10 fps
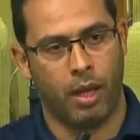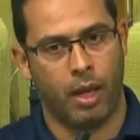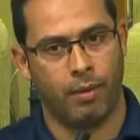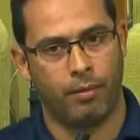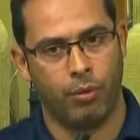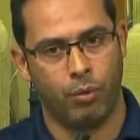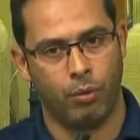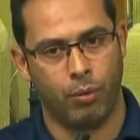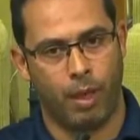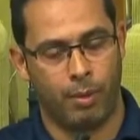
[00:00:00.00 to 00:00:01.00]
Have
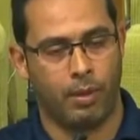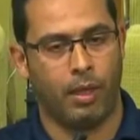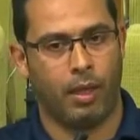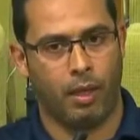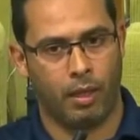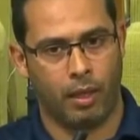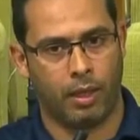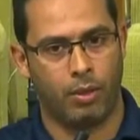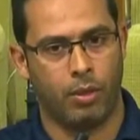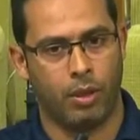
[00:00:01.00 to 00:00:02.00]
you, I mean,
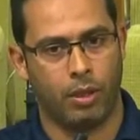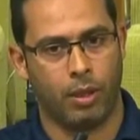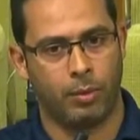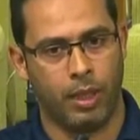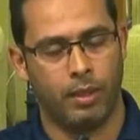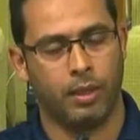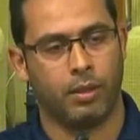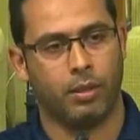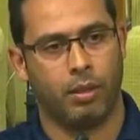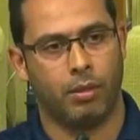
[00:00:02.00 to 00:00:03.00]
can you update
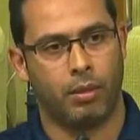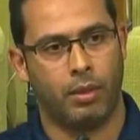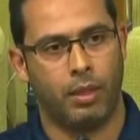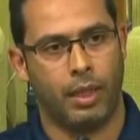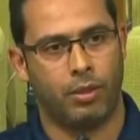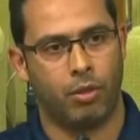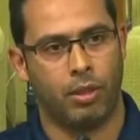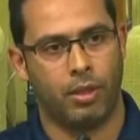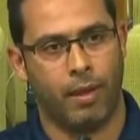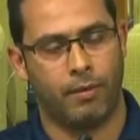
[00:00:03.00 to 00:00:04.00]
us on the
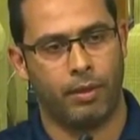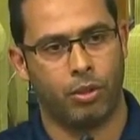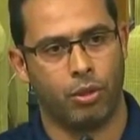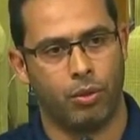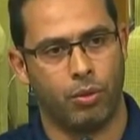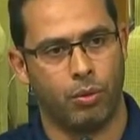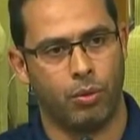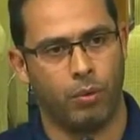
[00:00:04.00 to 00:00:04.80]
SG's effort to